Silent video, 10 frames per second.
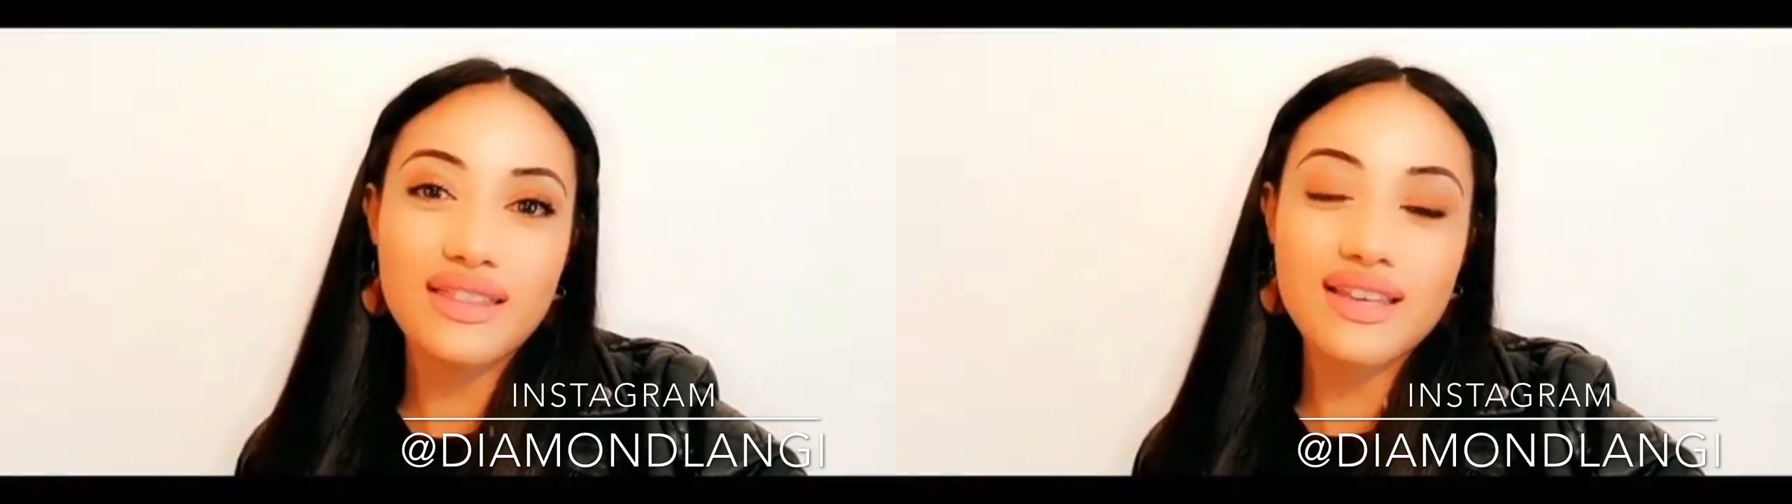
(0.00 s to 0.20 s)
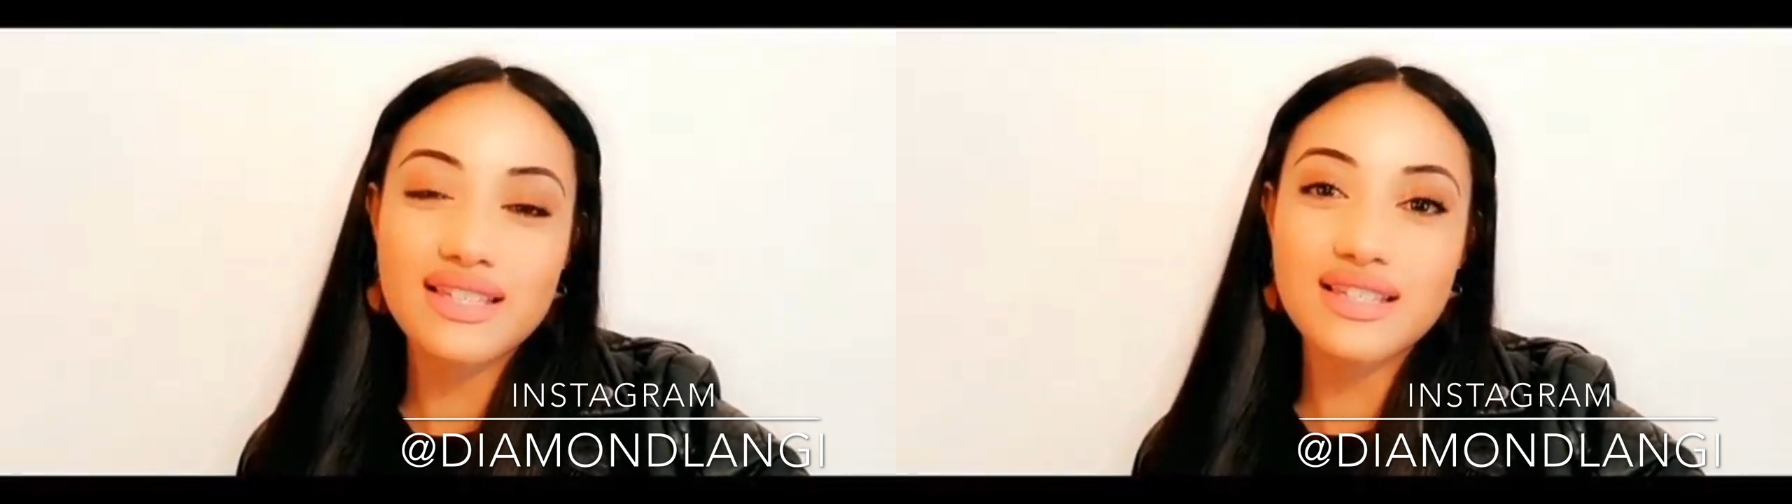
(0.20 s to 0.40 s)

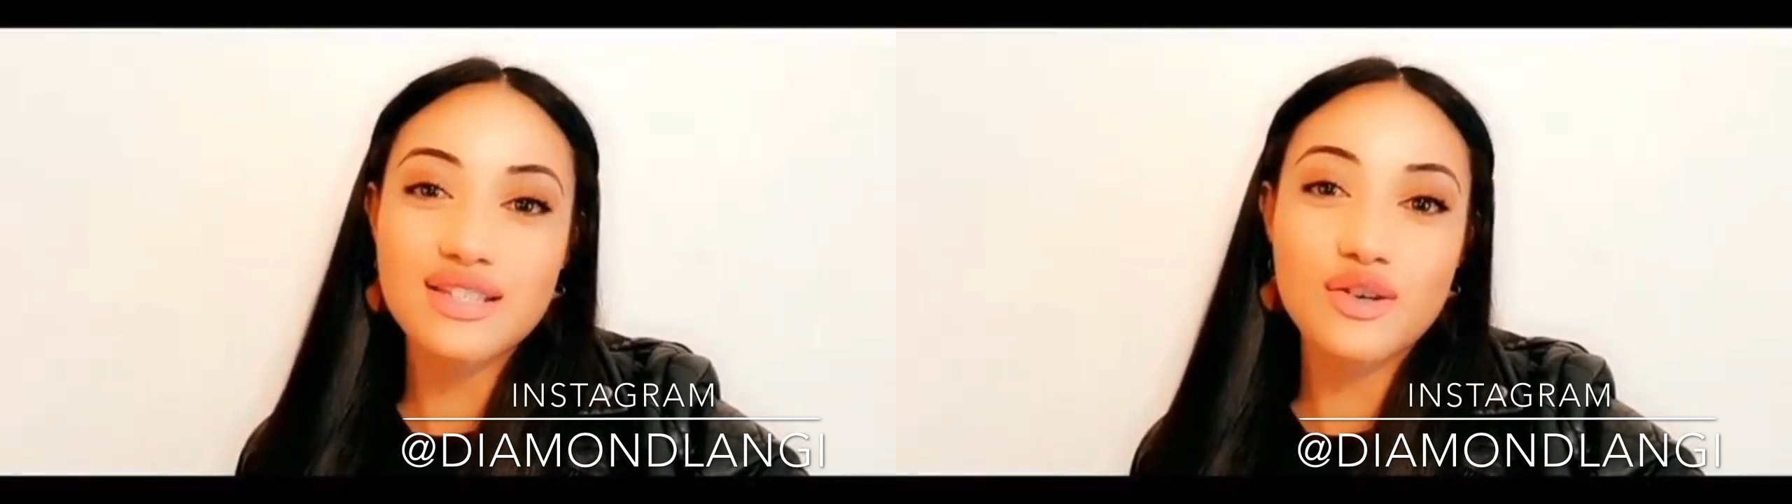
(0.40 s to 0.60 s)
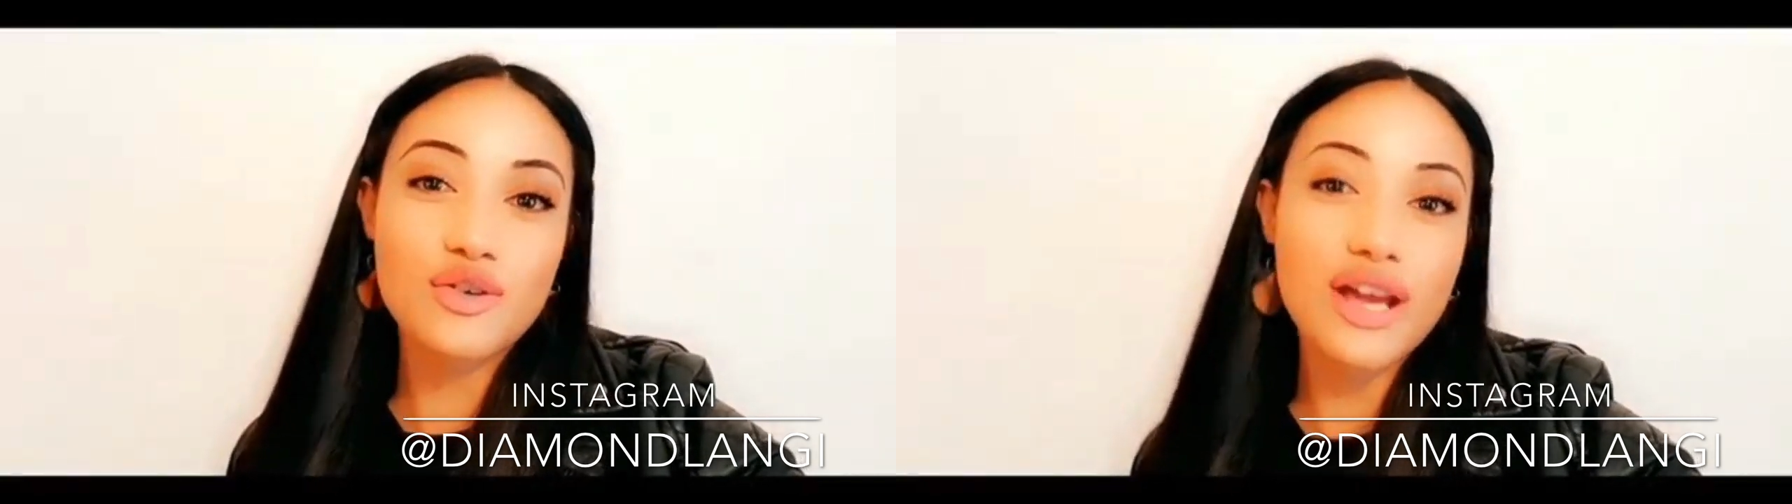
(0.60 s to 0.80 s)
this is
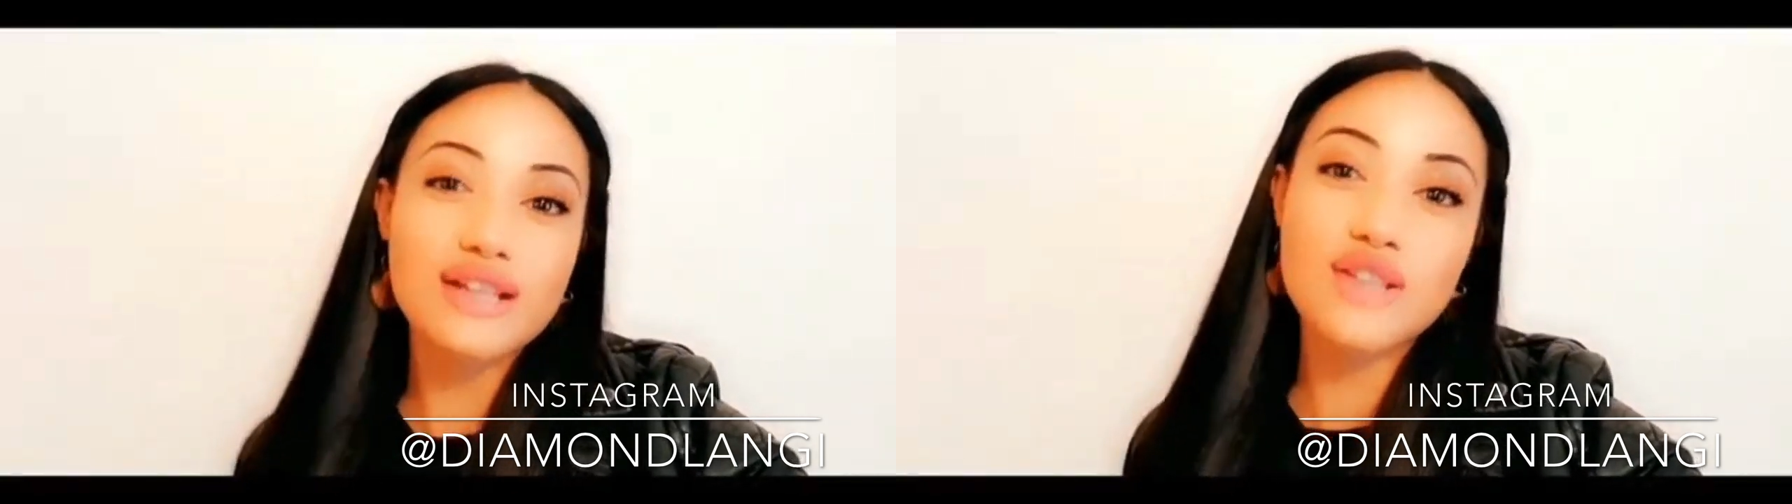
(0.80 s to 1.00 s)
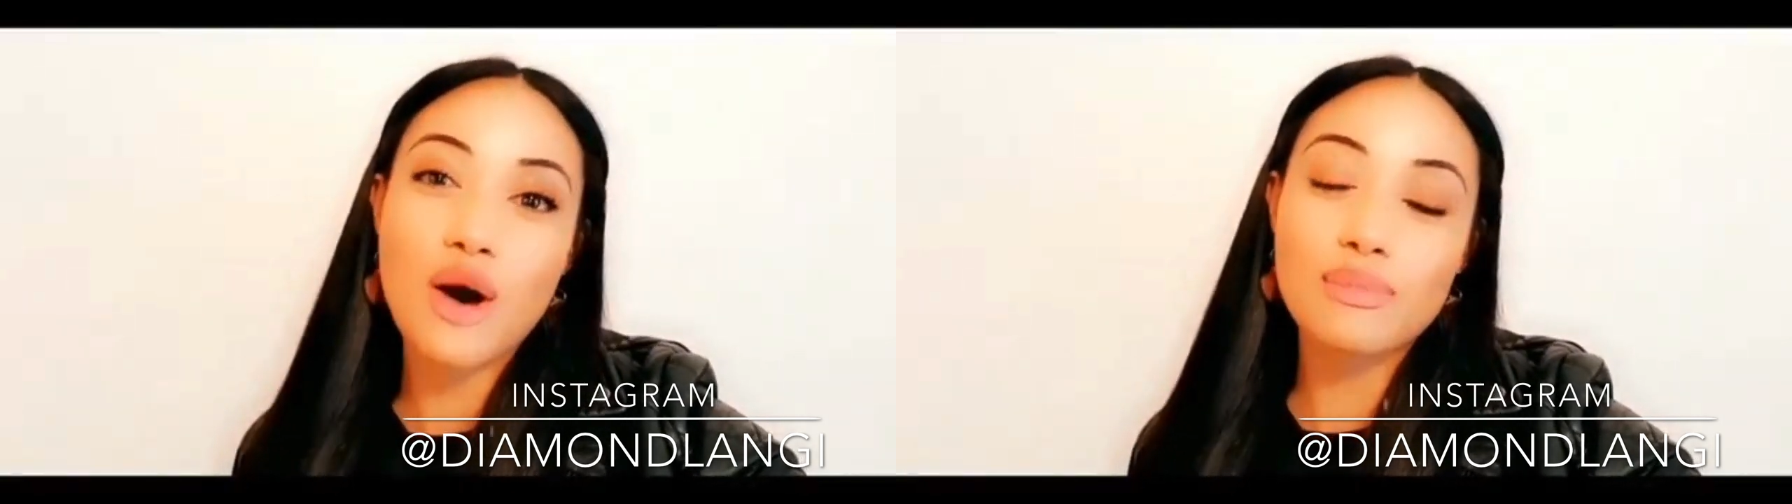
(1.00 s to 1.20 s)
the
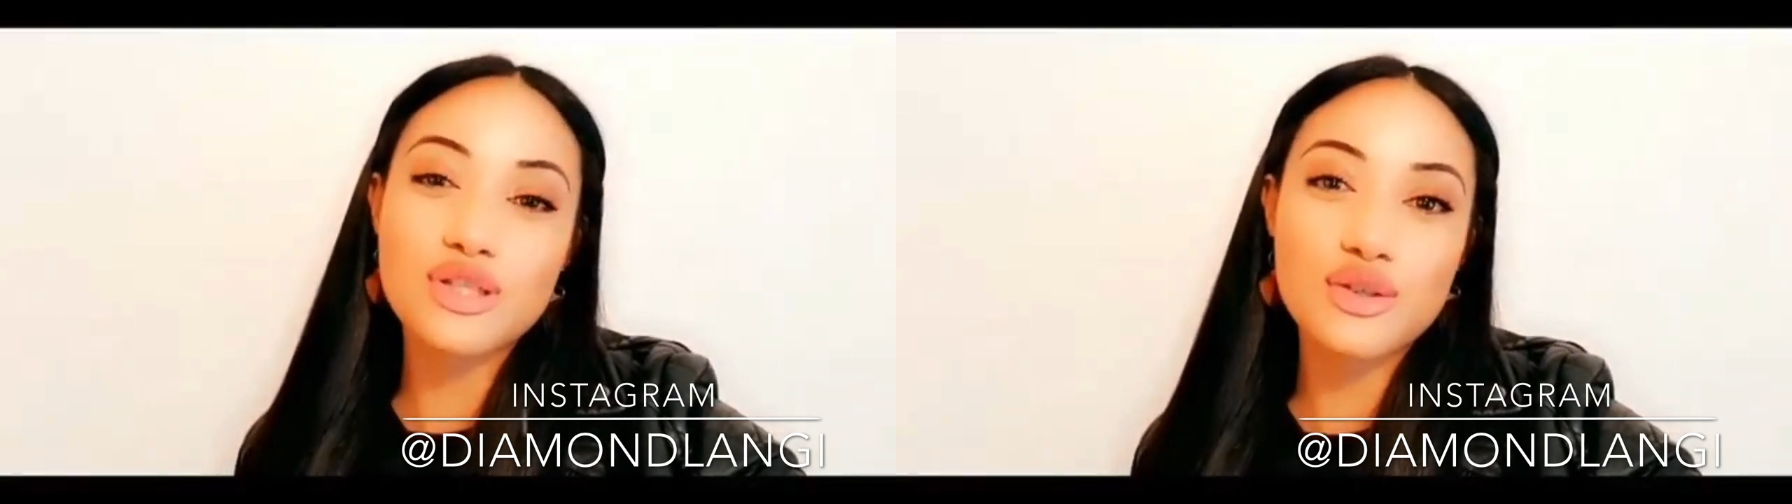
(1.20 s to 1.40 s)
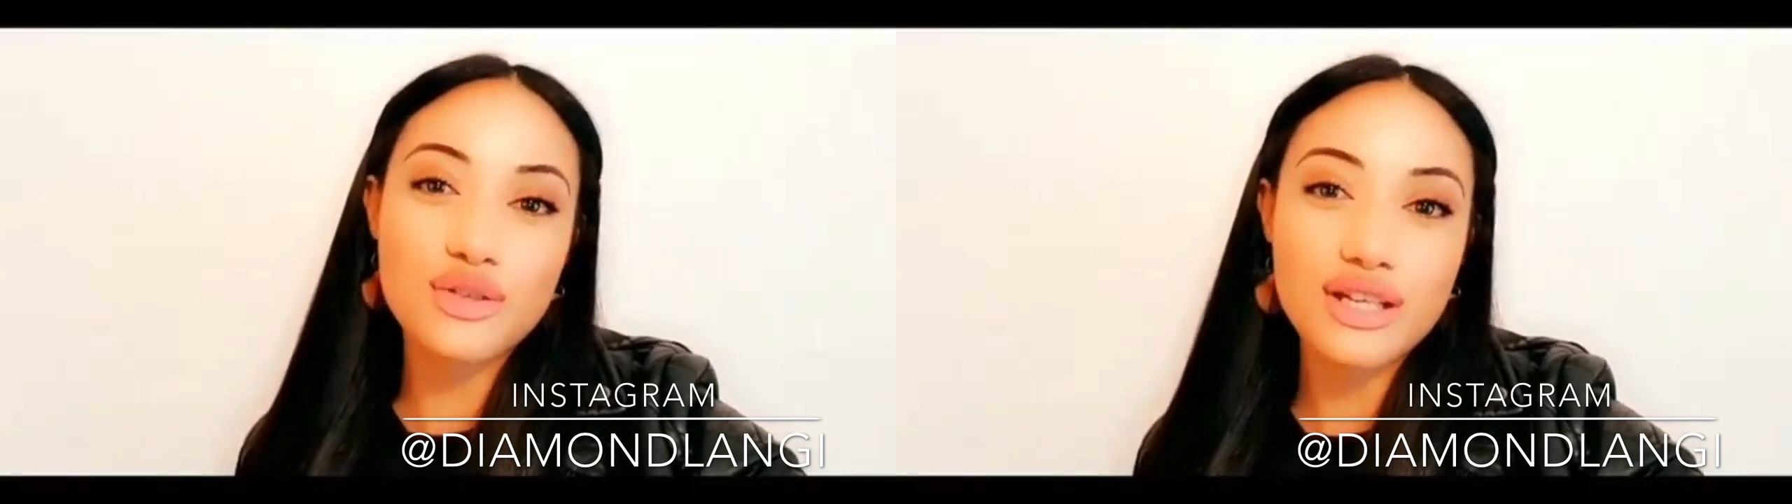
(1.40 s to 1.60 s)
greatest
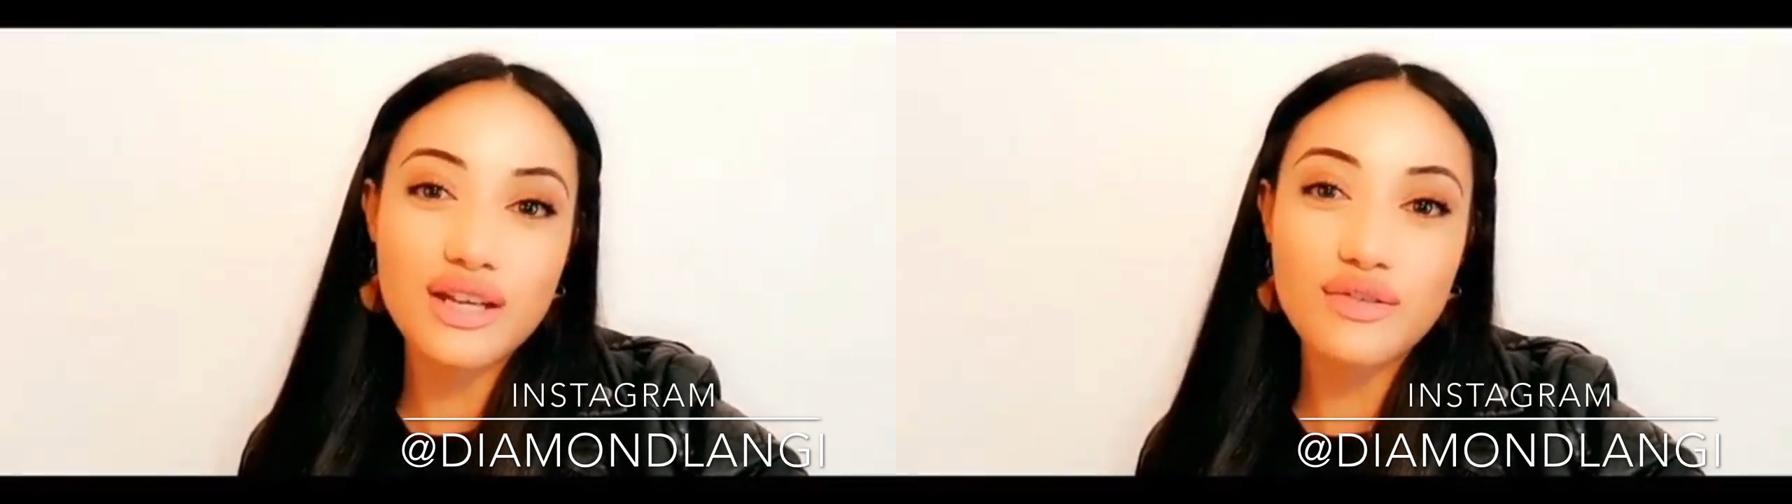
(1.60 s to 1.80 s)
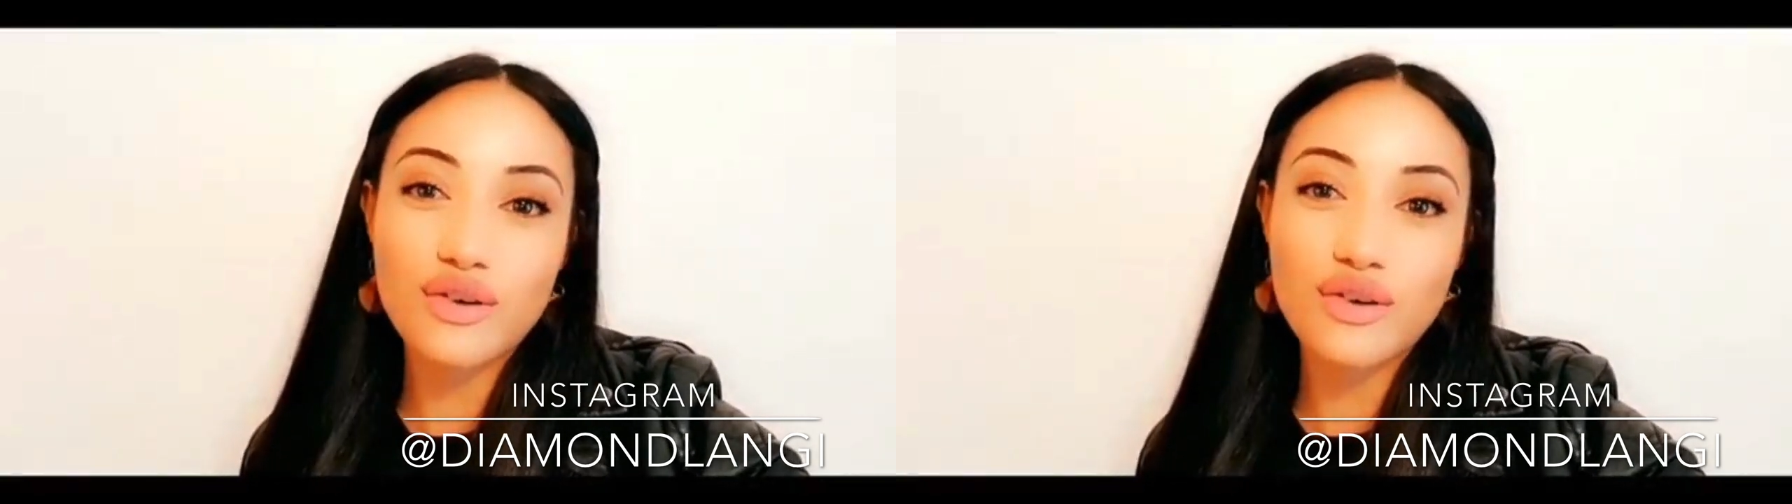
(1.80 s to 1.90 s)
opportunity